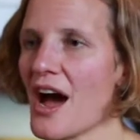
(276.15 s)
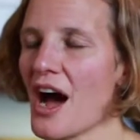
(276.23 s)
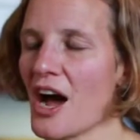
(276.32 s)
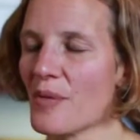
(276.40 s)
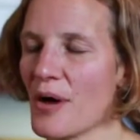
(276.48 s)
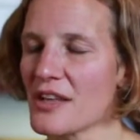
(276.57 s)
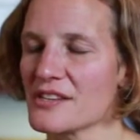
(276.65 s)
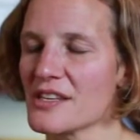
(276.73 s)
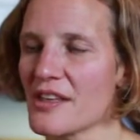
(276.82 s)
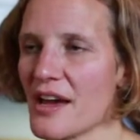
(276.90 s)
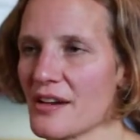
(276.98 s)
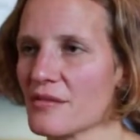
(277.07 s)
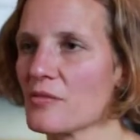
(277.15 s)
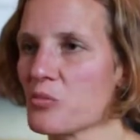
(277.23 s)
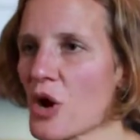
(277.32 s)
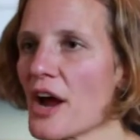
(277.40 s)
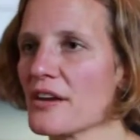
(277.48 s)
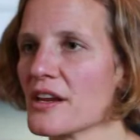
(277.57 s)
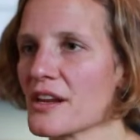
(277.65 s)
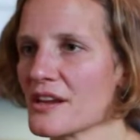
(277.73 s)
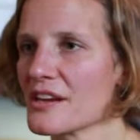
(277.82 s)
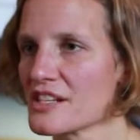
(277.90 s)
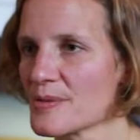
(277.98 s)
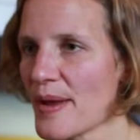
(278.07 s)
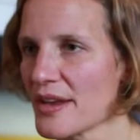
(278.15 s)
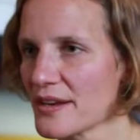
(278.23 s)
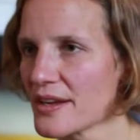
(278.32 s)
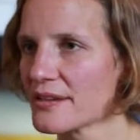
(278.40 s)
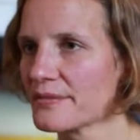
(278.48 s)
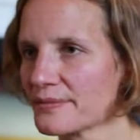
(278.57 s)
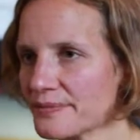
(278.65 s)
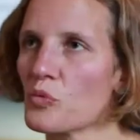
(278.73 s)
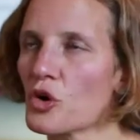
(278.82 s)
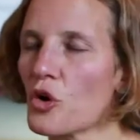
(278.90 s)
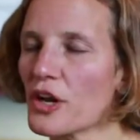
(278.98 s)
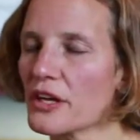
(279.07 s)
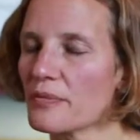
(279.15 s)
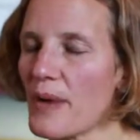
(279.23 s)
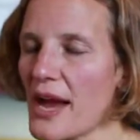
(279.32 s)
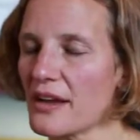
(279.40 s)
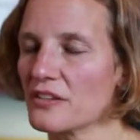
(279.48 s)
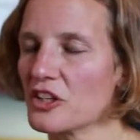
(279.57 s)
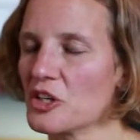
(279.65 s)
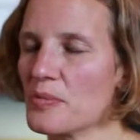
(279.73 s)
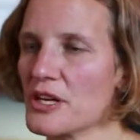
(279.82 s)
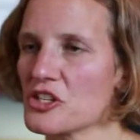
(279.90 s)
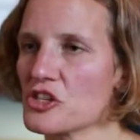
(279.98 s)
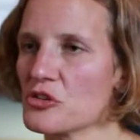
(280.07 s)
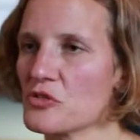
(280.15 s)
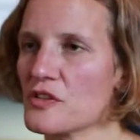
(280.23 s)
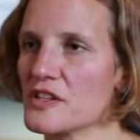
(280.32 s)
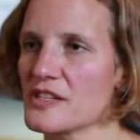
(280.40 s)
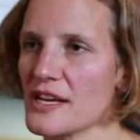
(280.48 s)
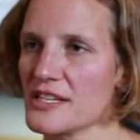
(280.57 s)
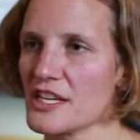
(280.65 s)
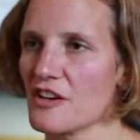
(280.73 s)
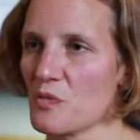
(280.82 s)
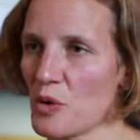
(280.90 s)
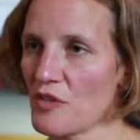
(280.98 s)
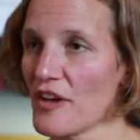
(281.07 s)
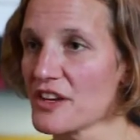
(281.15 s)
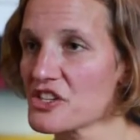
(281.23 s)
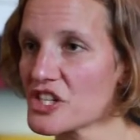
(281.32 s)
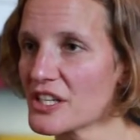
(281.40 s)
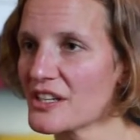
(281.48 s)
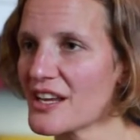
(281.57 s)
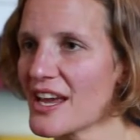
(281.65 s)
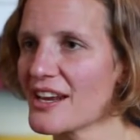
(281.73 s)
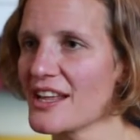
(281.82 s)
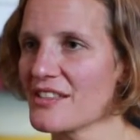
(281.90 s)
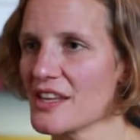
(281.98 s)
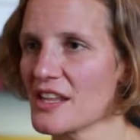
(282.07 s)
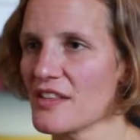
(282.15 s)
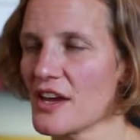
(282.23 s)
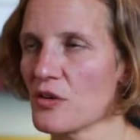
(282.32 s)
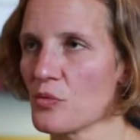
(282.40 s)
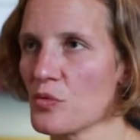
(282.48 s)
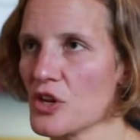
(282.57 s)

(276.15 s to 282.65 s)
I see that broadening and expanding. Well, going back a little bit to this idea of prevention, and I think that